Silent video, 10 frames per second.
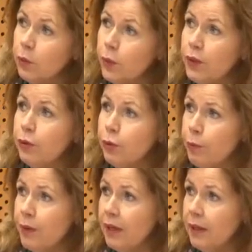with
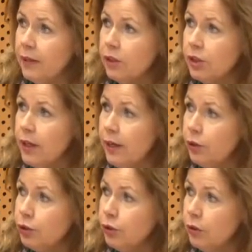European
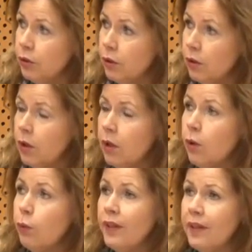legislation,
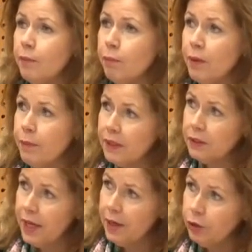with the
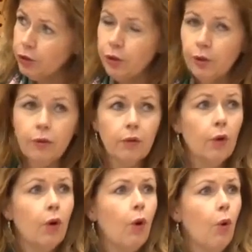implementation,
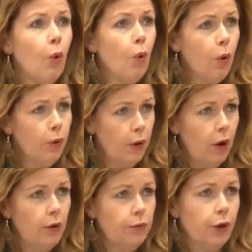or
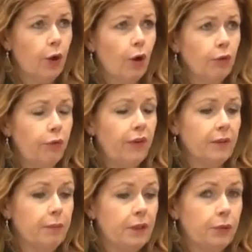the
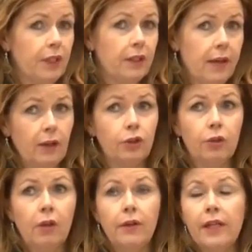conflict between
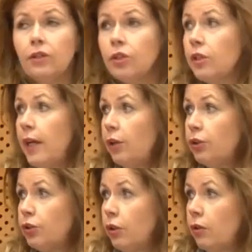national
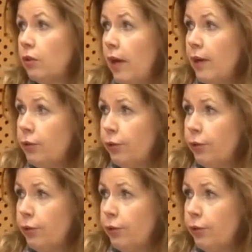legislation and